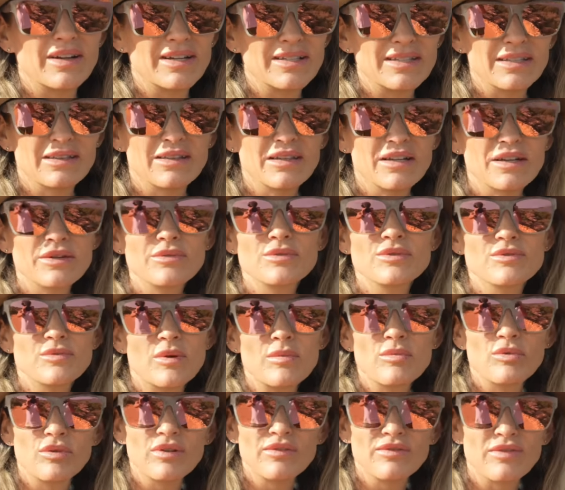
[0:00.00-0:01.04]
I did think it was
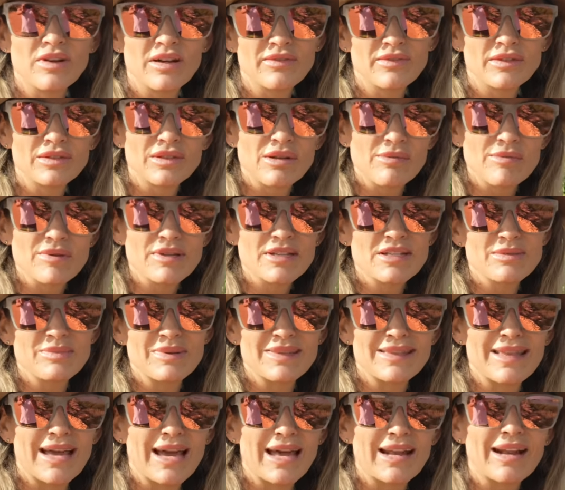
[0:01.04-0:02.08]
1.5 kilometres,
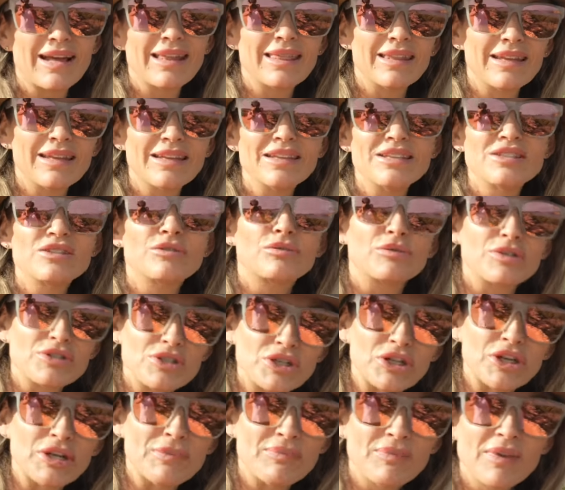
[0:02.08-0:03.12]
but that I think is
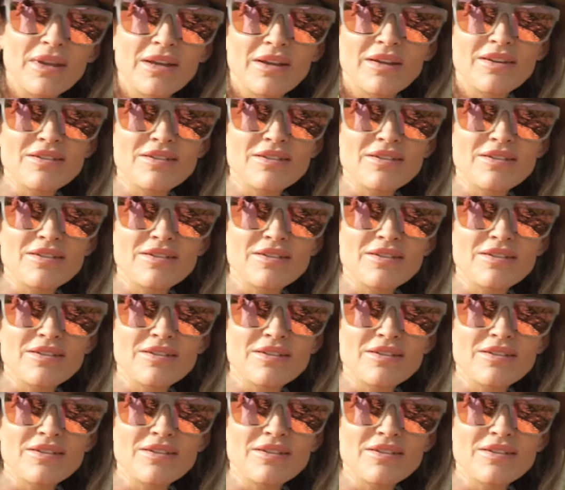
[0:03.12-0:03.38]
return.